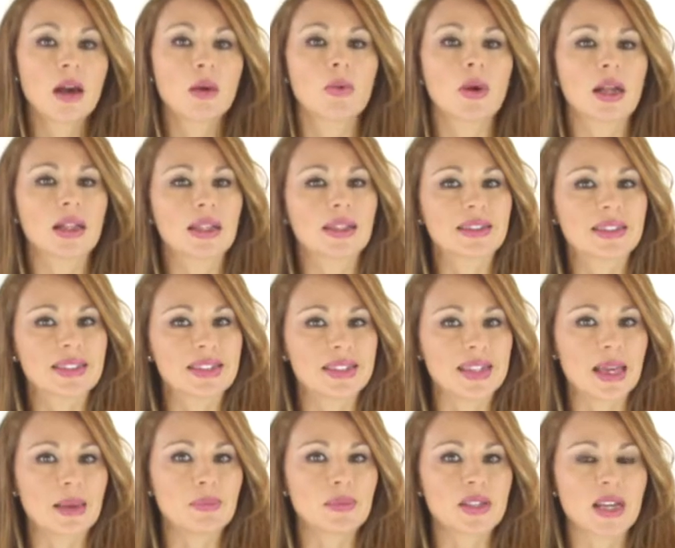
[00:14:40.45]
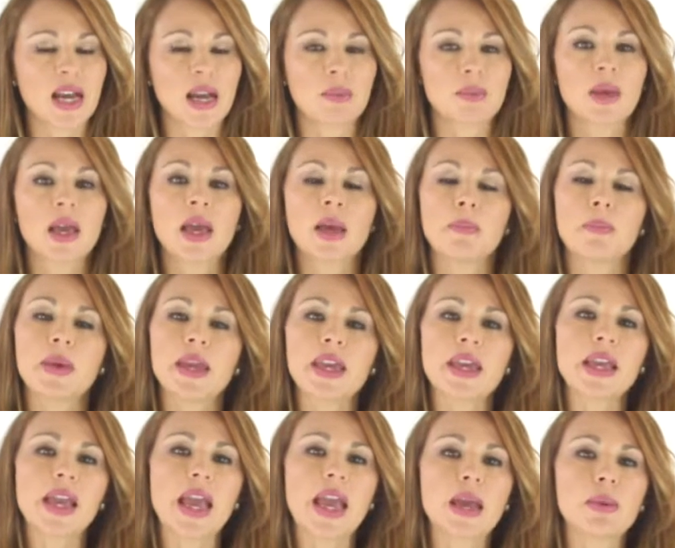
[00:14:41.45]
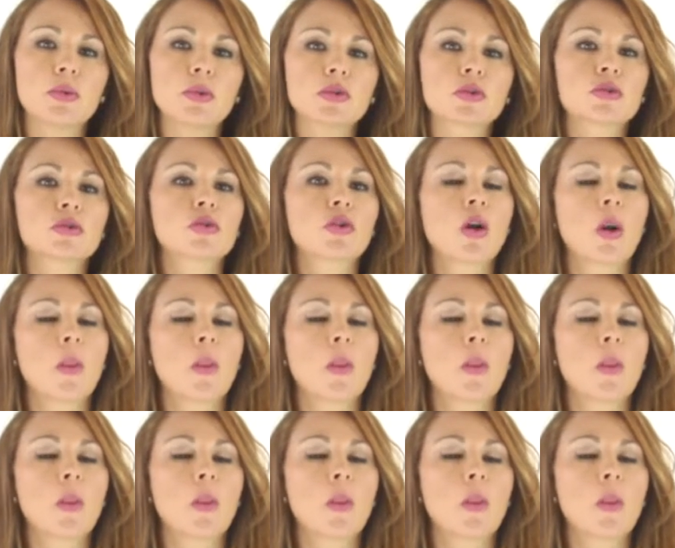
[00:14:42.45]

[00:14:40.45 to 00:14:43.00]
while at the same time being able to